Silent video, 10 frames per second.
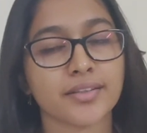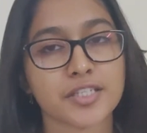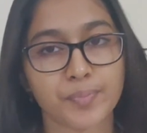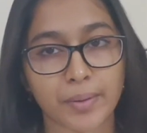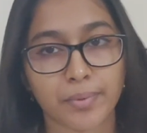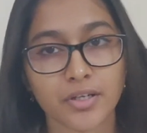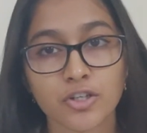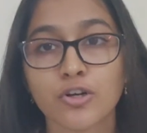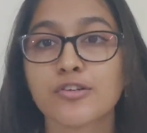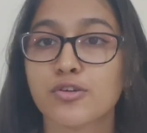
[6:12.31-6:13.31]
in this
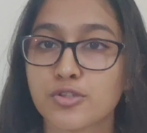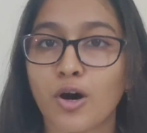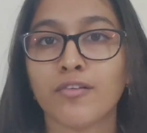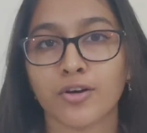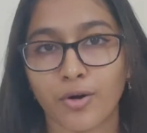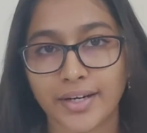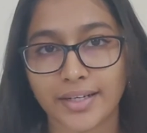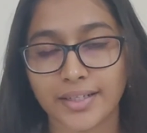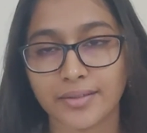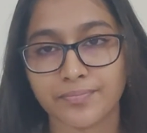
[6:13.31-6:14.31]
paper, so solve
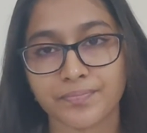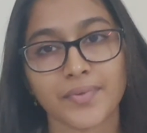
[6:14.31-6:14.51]
accordingly.